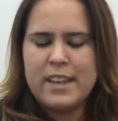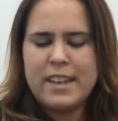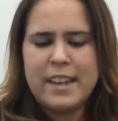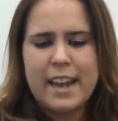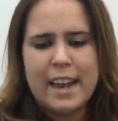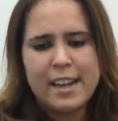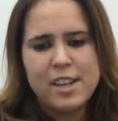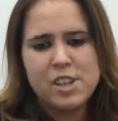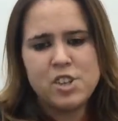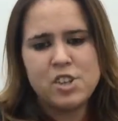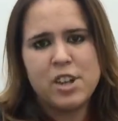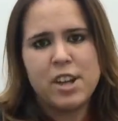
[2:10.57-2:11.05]

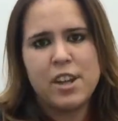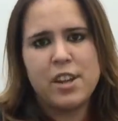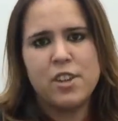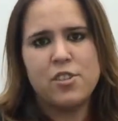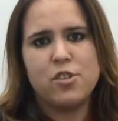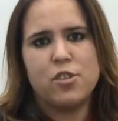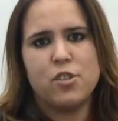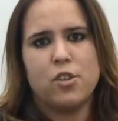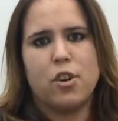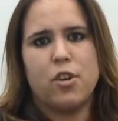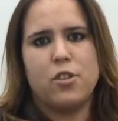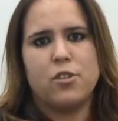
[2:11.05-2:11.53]

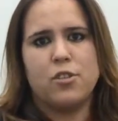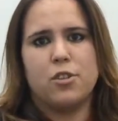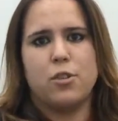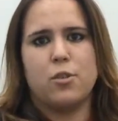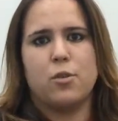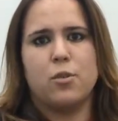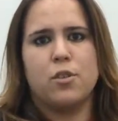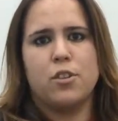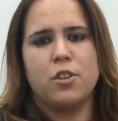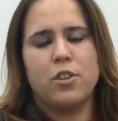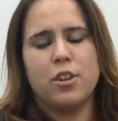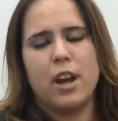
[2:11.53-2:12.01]
Nightshades are
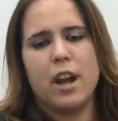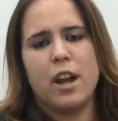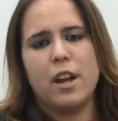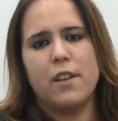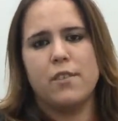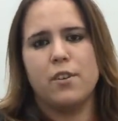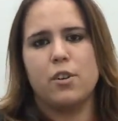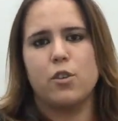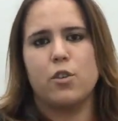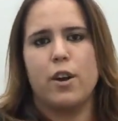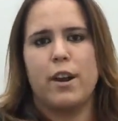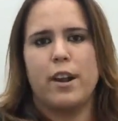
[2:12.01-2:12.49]
also, they're
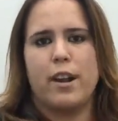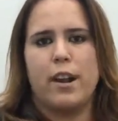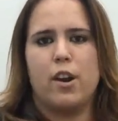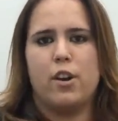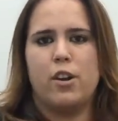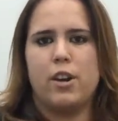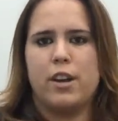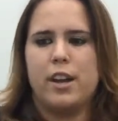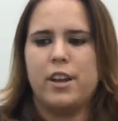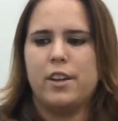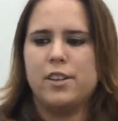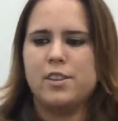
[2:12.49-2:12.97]
kind of a gray
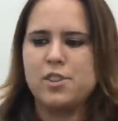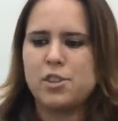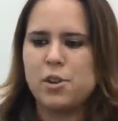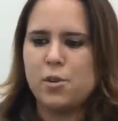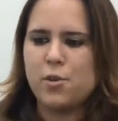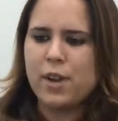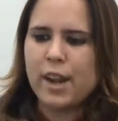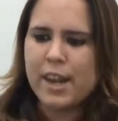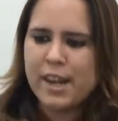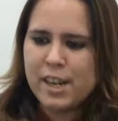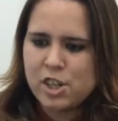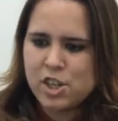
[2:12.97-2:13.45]
area.
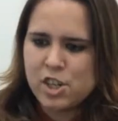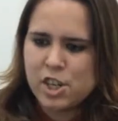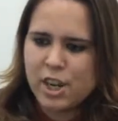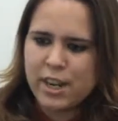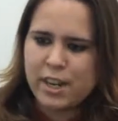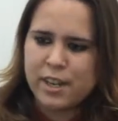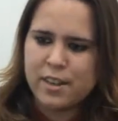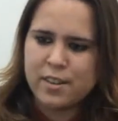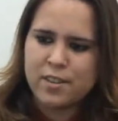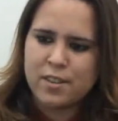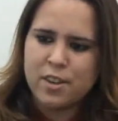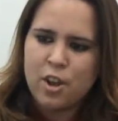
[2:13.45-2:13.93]
So
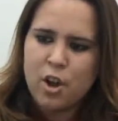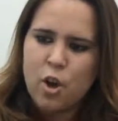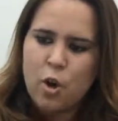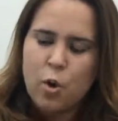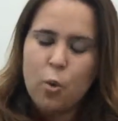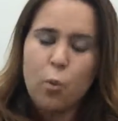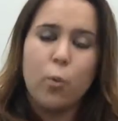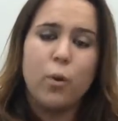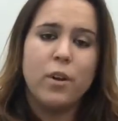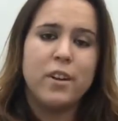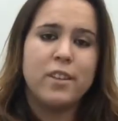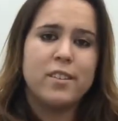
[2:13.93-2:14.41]
nightshades,
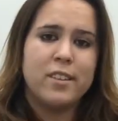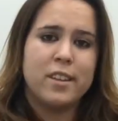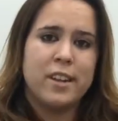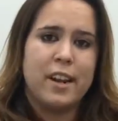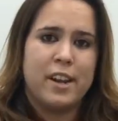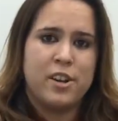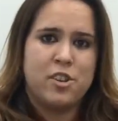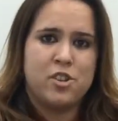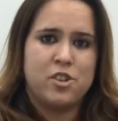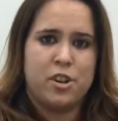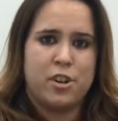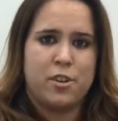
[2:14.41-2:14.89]
what is a
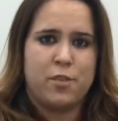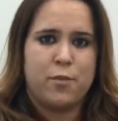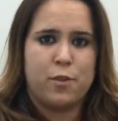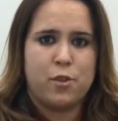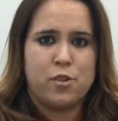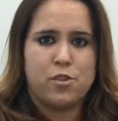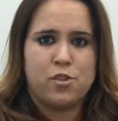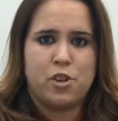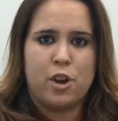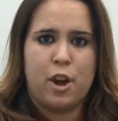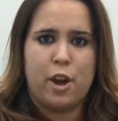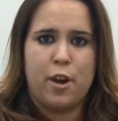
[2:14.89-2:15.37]
nightshade
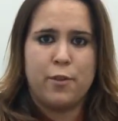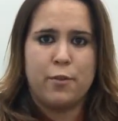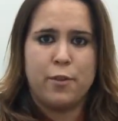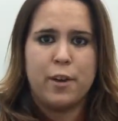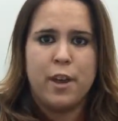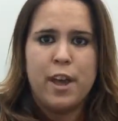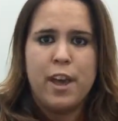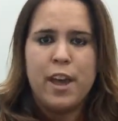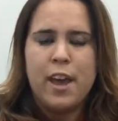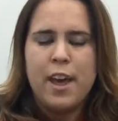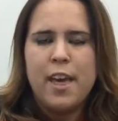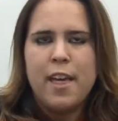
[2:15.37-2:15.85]
first off?
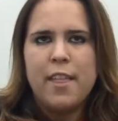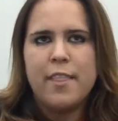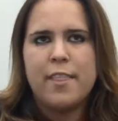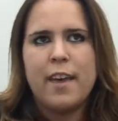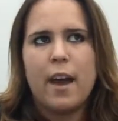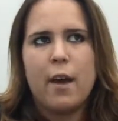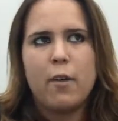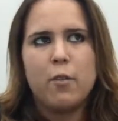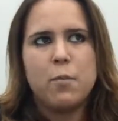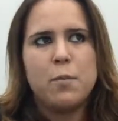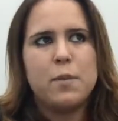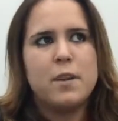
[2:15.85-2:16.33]

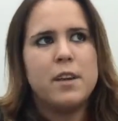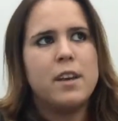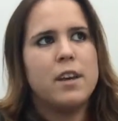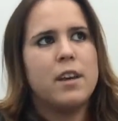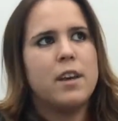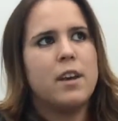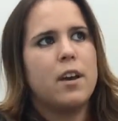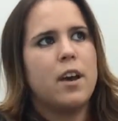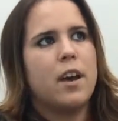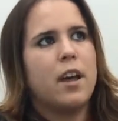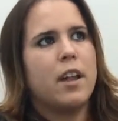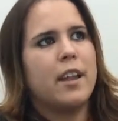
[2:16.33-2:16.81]
That would
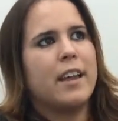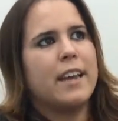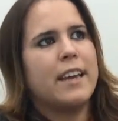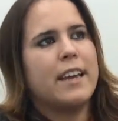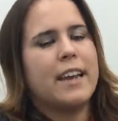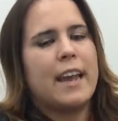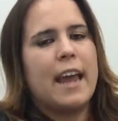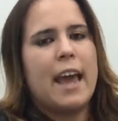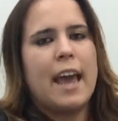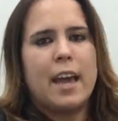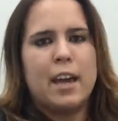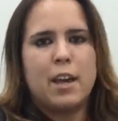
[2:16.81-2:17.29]
be
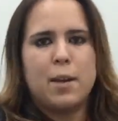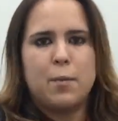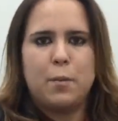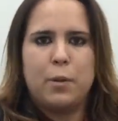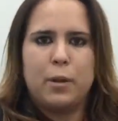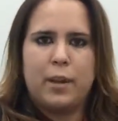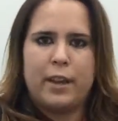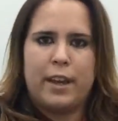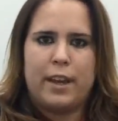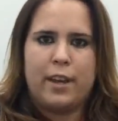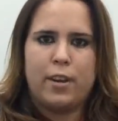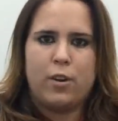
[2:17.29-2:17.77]
like an
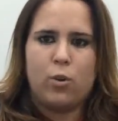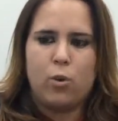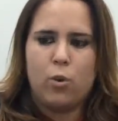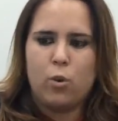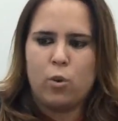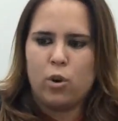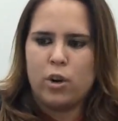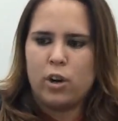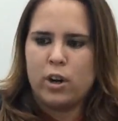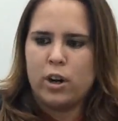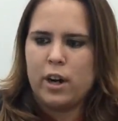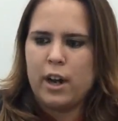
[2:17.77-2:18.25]
eggplant
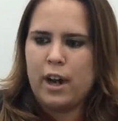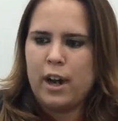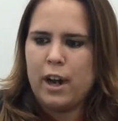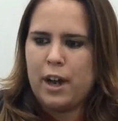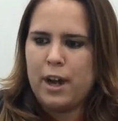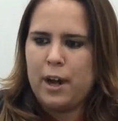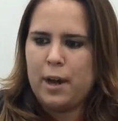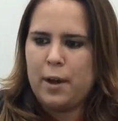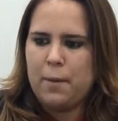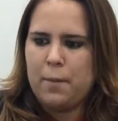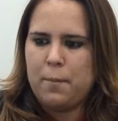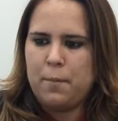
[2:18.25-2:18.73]
or
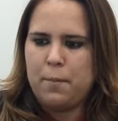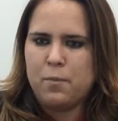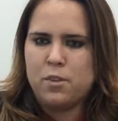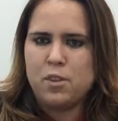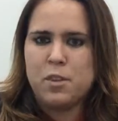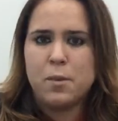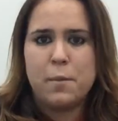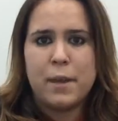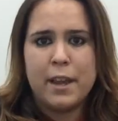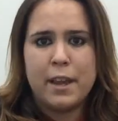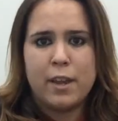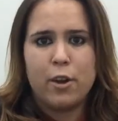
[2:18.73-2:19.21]

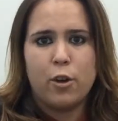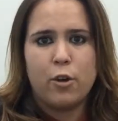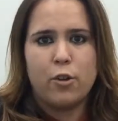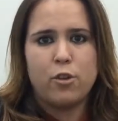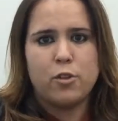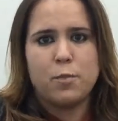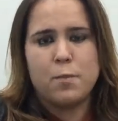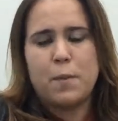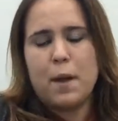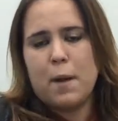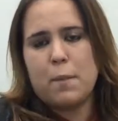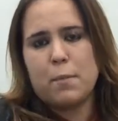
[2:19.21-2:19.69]

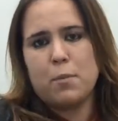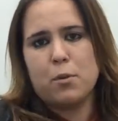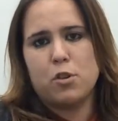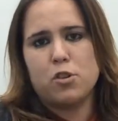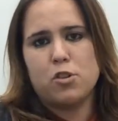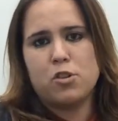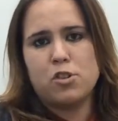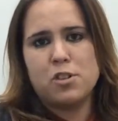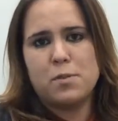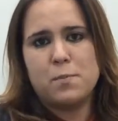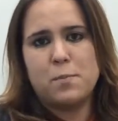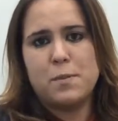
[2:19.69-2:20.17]
tomatoes,
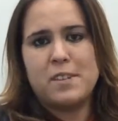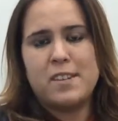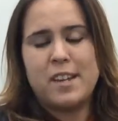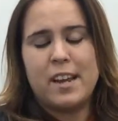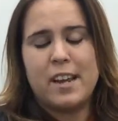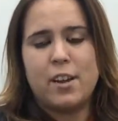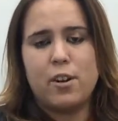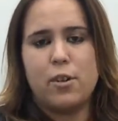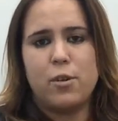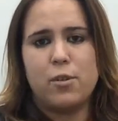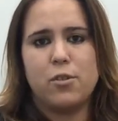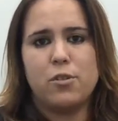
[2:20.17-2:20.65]
peppers,
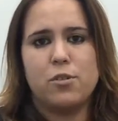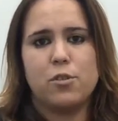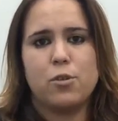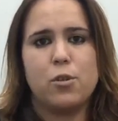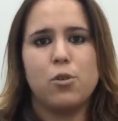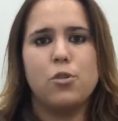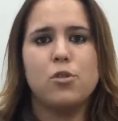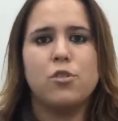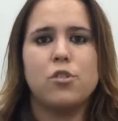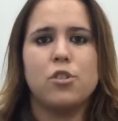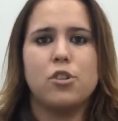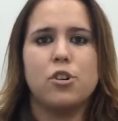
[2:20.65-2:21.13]
potatoes.
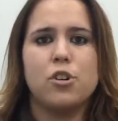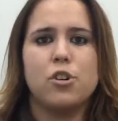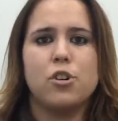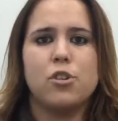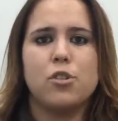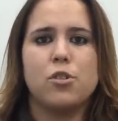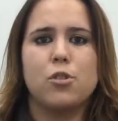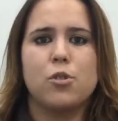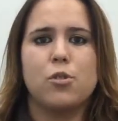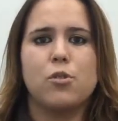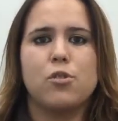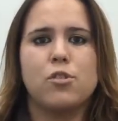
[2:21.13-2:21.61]
Those
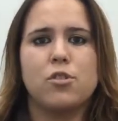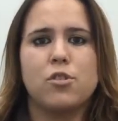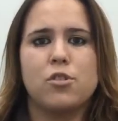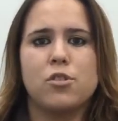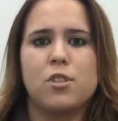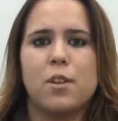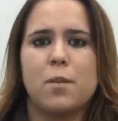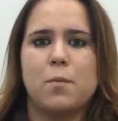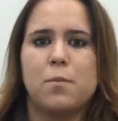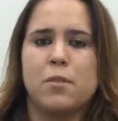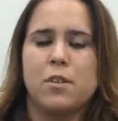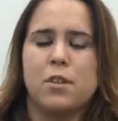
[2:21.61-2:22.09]

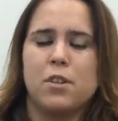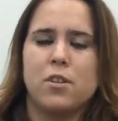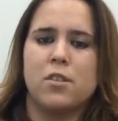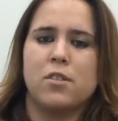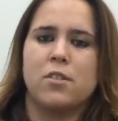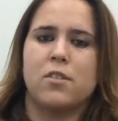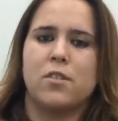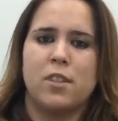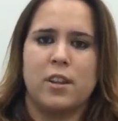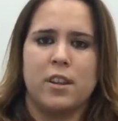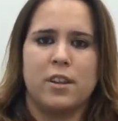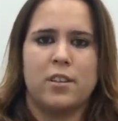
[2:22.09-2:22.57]
are some
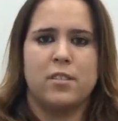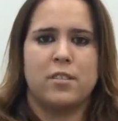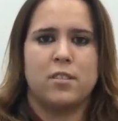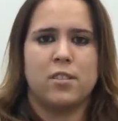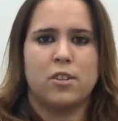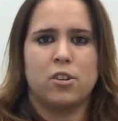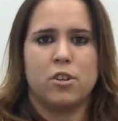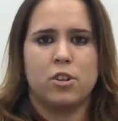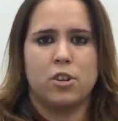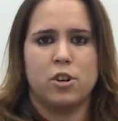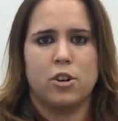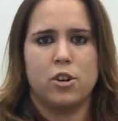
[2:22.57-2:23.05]

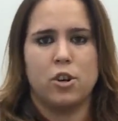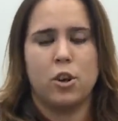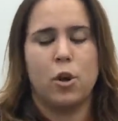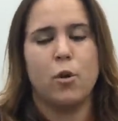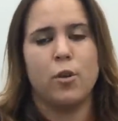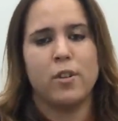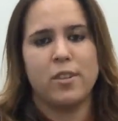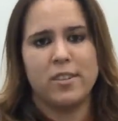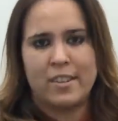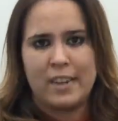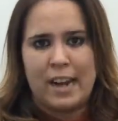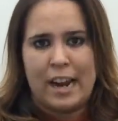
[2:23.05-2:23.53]
things that are
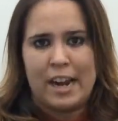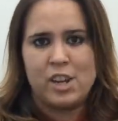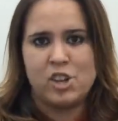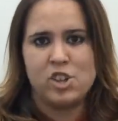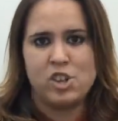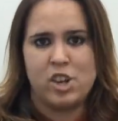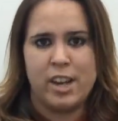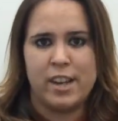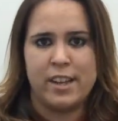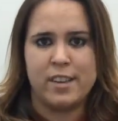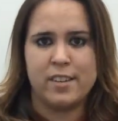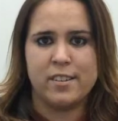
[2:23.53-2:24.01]
known as
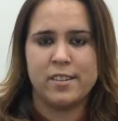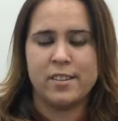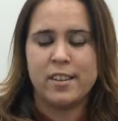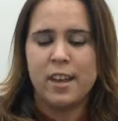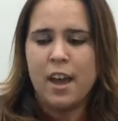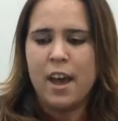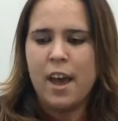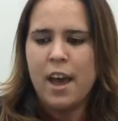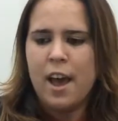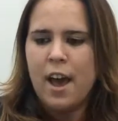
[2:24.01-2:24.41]
nightshades.